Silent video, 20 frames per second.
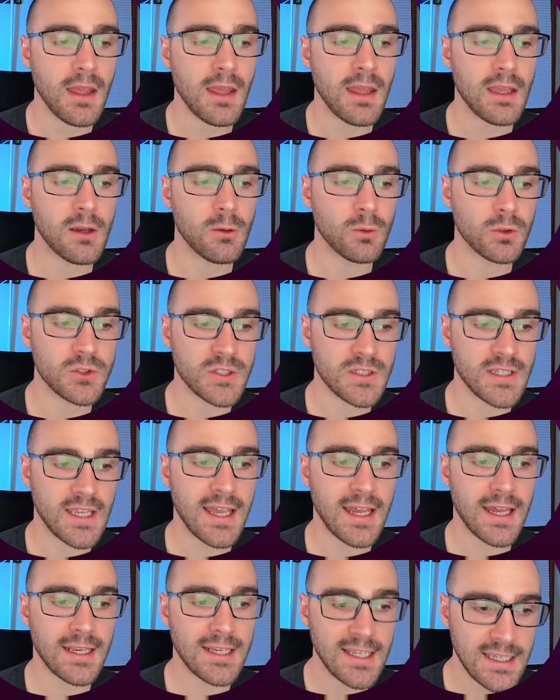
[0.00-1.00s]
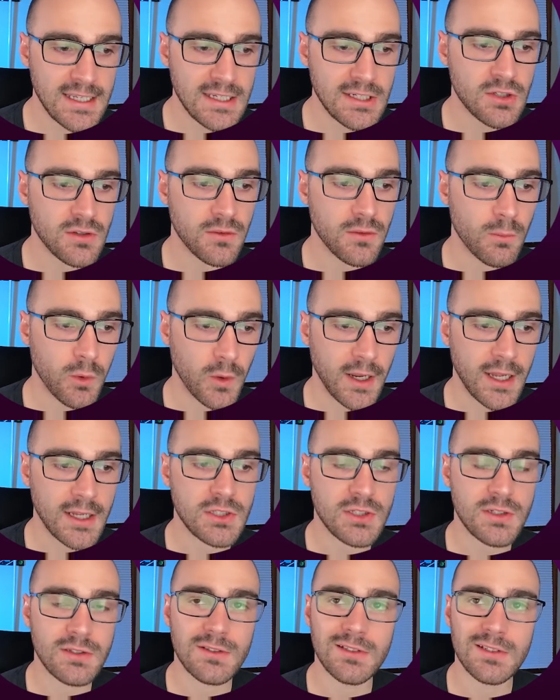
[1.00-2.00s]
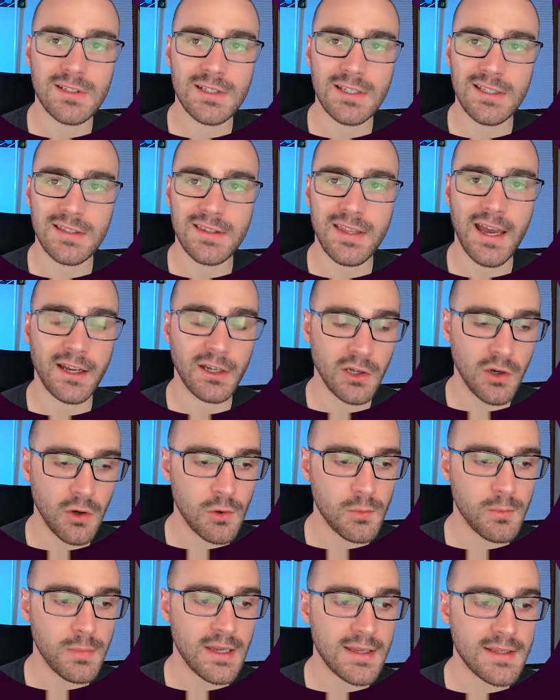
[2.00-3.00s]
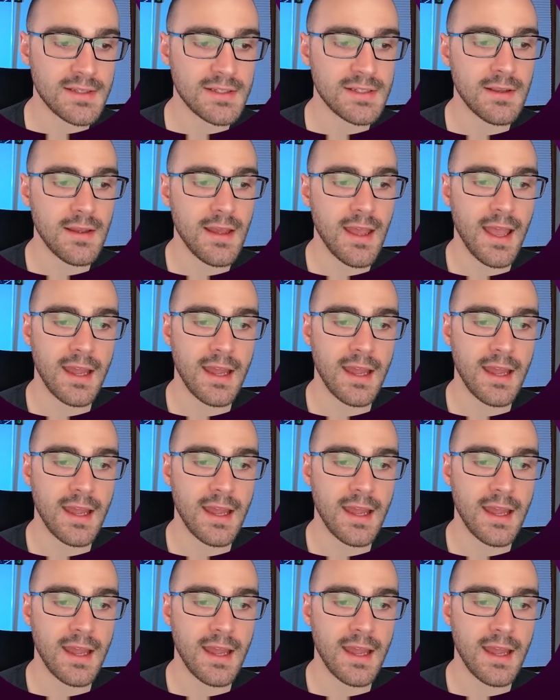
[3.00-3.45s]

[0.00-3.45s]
it will scan each of the branches in that code base.